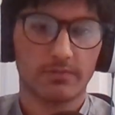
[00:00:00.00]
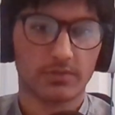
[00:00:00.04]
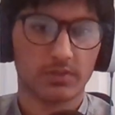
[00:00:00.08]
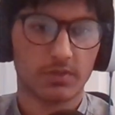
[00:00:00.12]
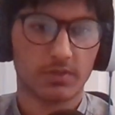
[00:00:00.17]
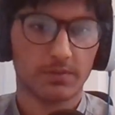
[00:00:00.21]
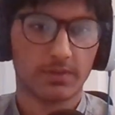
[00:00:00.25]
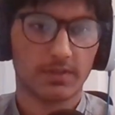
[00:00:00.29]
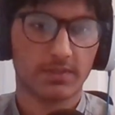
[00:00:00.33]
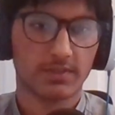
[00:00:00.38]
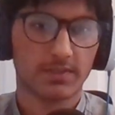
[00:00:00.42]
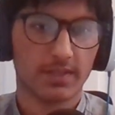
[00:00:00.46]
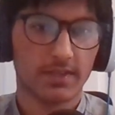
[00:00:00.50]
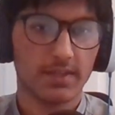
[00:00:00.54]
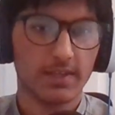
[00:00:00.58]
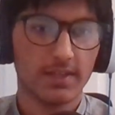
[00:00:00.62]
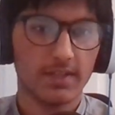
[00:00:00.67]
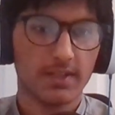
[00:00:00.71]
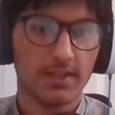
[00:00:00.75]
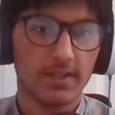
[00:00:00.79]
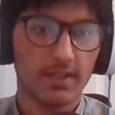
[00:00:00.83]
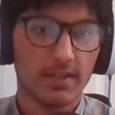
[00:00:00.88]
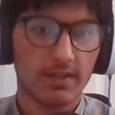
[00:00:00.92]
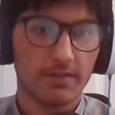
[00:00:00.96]
So we can say
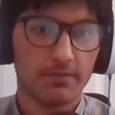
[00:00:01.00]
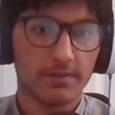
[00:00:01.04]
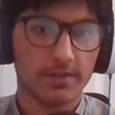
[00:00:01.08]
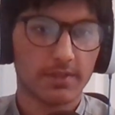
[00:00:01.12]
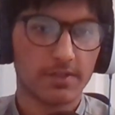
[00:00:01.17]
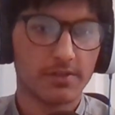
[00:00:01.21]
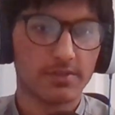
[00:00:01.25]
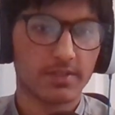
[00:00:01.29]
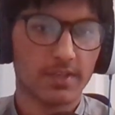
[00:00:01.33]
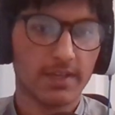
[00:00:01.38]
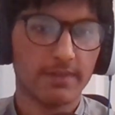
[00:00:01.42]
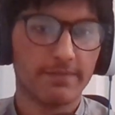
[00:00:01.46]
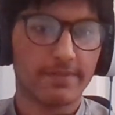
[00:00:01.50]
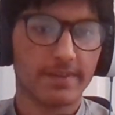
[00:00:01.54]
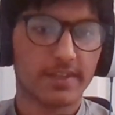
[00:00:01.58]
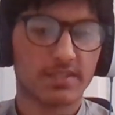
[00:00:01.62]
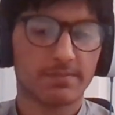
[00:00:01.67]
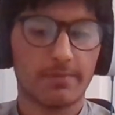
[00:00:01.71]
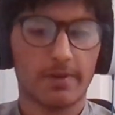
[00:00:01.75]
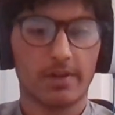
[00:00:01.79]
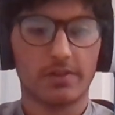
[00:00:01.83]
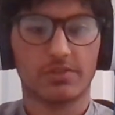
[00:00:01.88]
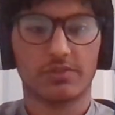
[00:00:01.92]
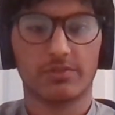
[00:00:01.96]
we can use an if
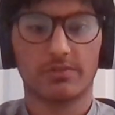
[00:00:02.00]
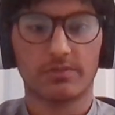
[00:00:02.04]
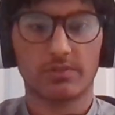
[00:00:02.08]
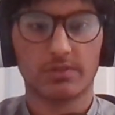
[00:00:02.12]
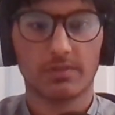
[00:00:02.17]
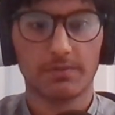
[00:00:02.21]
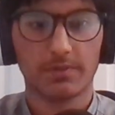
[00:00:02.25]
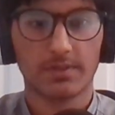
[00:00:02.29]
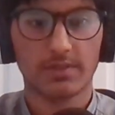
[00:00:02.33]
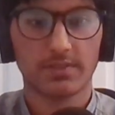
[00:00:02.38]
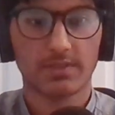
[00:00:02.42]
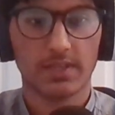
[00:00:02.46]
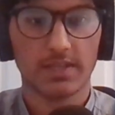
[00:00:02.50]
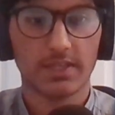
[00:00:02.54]
expression. So we can say